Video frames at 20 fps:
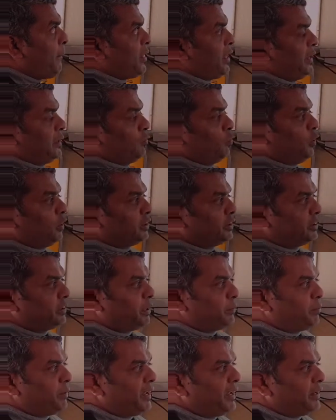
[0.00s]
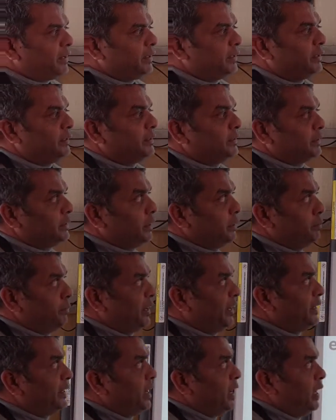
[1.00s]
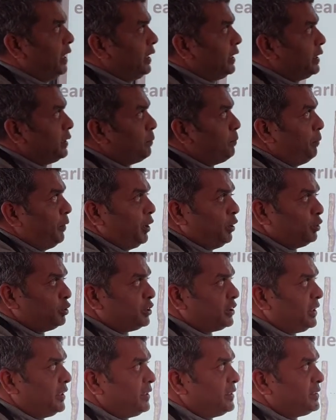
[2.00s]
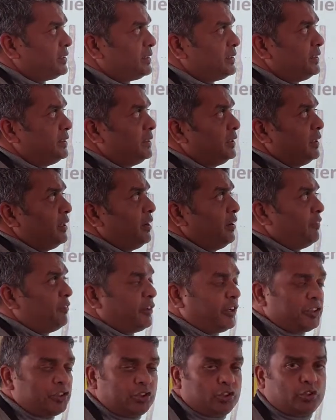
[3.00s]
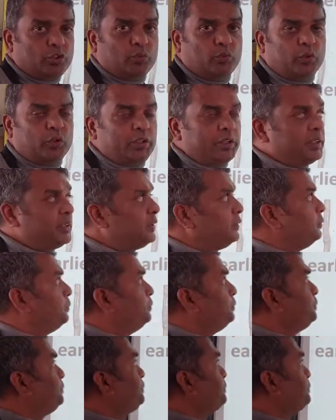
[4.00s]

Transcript: And what did they make? They made iron plowshares fixed to wooden